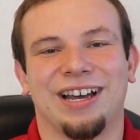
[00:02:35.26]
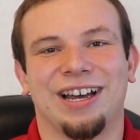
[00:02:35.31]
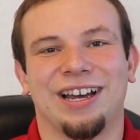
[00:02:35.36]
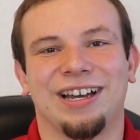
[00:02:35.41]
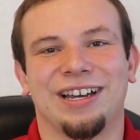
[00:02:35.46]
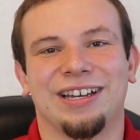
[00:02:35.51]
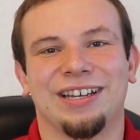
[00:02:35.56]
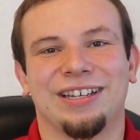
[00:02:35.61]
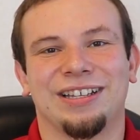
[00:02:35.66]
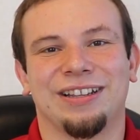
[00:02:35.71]

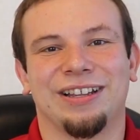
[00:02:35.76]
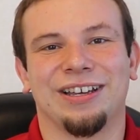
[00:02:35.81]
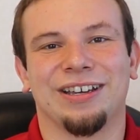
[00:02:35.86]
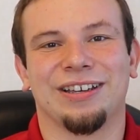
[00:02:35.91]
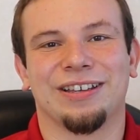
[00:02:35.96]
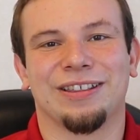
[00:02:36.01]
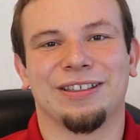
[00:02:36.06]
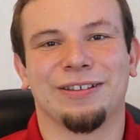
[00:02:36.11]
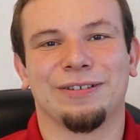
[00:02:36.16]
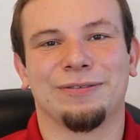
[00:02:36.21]
I
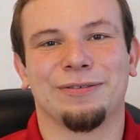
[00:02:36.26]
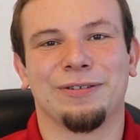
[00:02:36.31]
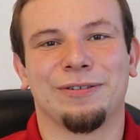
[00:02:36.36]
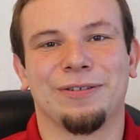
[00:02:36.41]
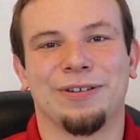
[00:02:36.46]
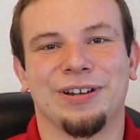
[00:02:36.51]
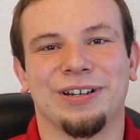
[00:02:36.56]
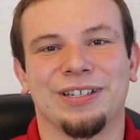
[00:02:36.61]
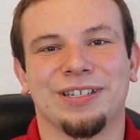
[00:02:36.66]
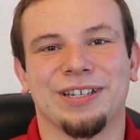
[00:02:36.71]
like that
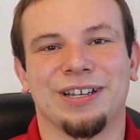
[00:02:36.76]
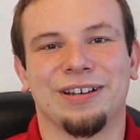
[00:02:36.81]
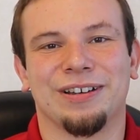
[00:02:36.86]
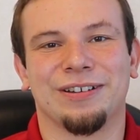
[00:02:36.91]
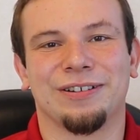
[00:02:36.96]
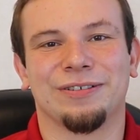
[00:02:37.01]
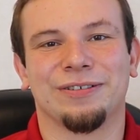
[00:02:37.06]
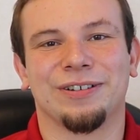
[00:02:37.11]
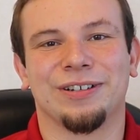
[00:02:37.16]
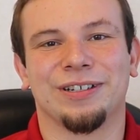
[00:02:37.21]
Ruan is
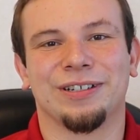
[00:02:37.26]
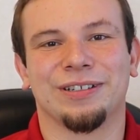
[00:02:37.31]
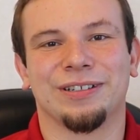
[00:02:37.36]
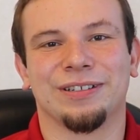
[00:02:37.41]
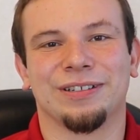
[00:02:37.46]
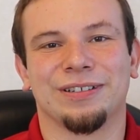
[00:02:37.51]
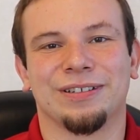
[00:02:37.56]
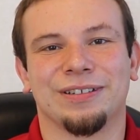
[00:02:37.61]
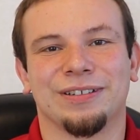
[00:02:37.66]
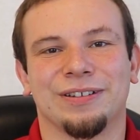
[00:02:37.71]
honoring
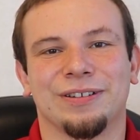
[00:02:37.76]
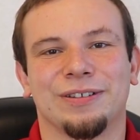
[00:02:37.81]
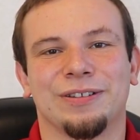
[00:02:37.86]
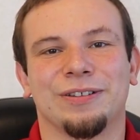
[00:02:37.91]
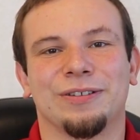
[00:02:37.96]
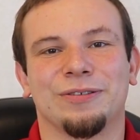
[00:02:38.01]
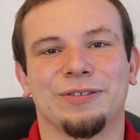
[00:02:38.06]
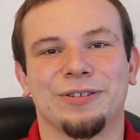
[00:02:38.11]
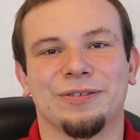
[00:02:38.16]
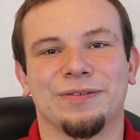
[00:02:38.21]

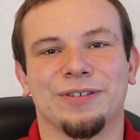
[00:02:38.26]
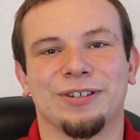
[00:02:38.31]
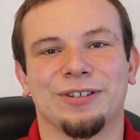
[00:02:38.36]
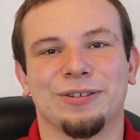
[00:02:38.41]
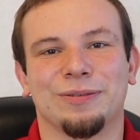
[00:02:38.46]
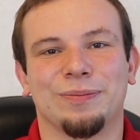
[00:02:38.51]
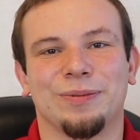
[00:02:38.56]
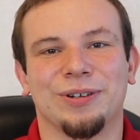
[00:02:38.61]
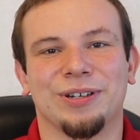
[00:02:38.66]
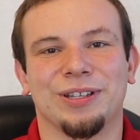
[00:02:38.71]
those of us who
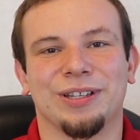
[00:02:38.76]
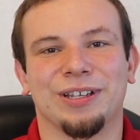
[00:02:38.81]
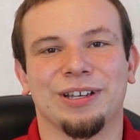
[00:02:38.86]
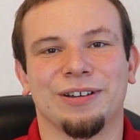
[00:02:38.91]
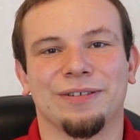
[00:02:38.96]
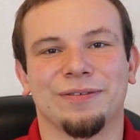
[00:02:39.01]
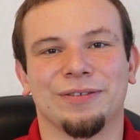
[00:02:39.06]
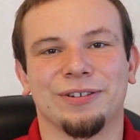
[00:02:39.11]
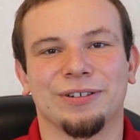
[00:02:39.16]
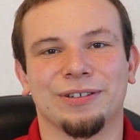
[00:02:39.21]
put in the
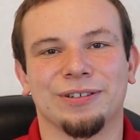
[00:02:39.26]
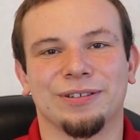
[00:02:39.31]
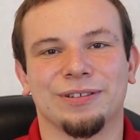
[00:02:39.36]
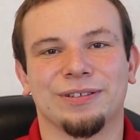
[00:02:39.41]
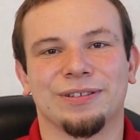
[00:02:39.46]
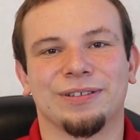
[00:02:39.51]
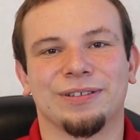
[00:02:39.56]
effort